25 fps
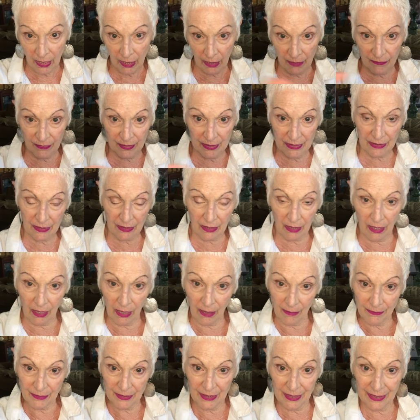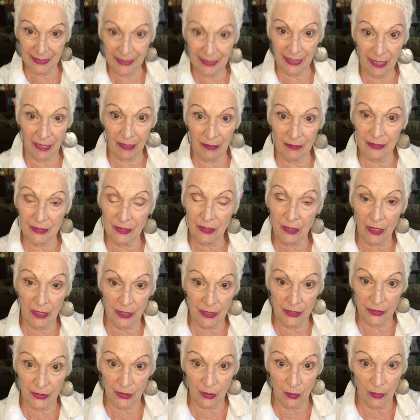if it's upside down, it's got
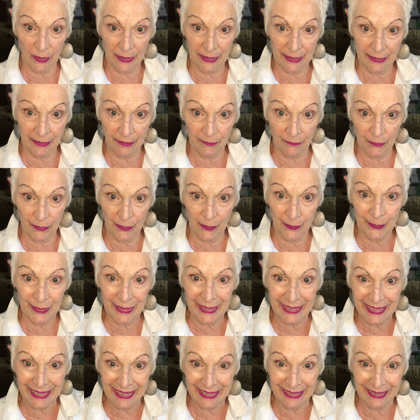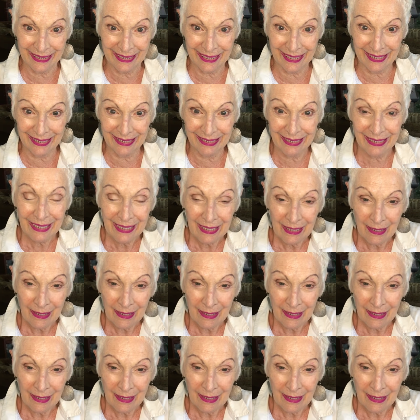a totally different meaning than